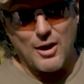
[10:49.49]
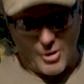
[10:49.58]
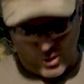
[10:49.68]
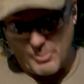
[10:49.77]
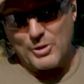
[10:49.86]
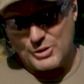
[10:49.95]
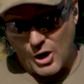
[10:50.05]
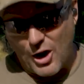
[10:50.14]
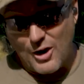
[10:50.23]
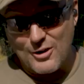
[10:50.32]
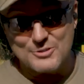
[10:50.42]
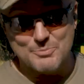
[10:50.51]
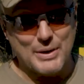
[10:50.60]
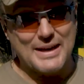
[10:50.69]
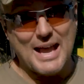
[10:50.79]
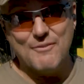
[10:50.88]
armored cars,
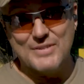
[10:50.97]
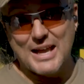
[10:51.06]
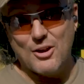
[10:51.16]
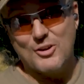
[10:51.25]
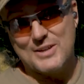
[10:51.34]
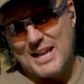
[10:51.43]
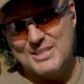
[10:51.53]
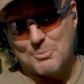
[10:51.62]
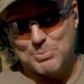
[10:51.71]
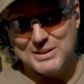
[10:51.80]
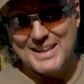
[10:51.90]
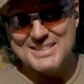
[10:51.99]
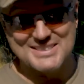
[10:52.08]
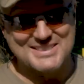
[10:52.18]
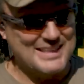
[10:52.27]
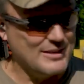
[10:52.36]
but I've got all kinds of
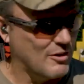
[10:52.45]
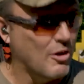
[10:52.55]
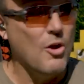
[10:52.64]
plate steel